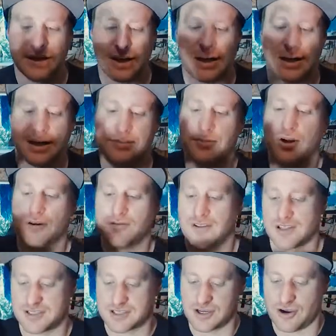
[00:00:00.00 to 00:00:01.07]
Um, over
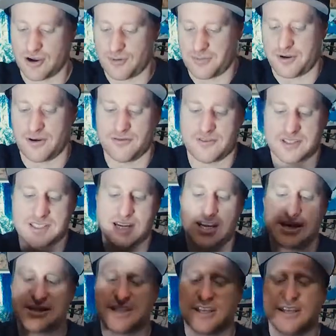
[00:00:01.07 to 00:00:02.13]
the top of the
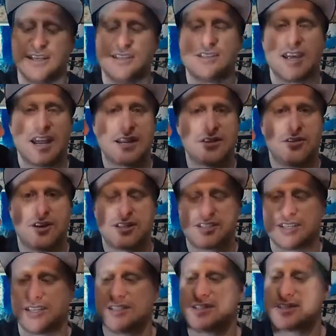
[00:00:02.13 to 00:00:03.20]
tongue, there is a
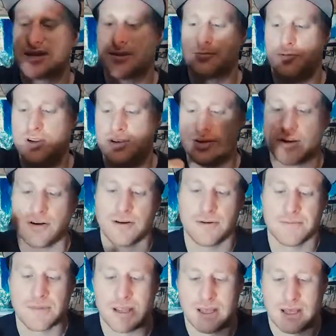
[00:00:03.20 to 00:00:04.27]
nice instep window.
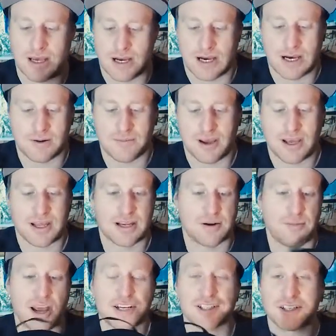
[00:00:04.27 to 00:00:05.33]
Um, and
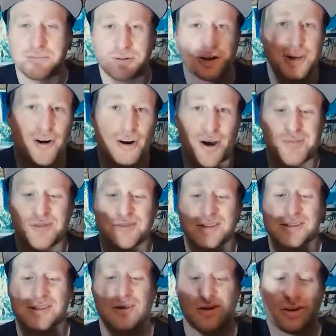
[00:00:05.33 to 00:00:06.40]
I'm actually pretty hyped on
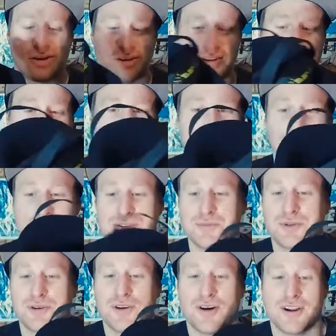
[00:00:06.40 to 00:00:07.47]
this liner. I think it's got
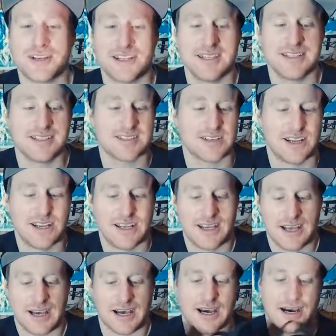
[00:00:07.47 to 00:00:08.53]
some good ideas.
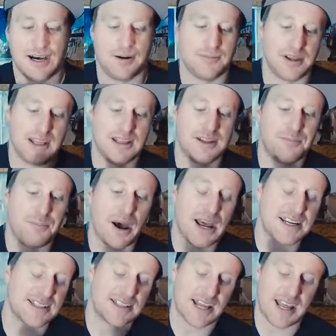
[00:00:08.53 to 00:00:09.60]
Um, in the
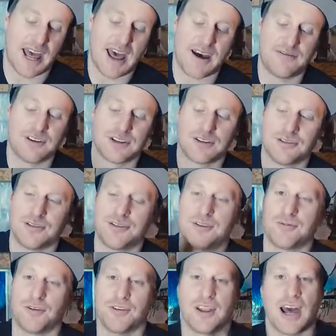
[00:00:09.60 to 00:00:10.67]
base, they have
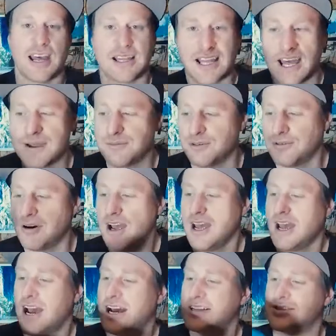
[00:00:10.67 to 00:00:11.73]
included what they label
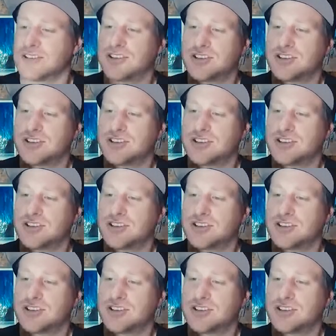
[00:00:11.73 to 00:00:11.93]
as a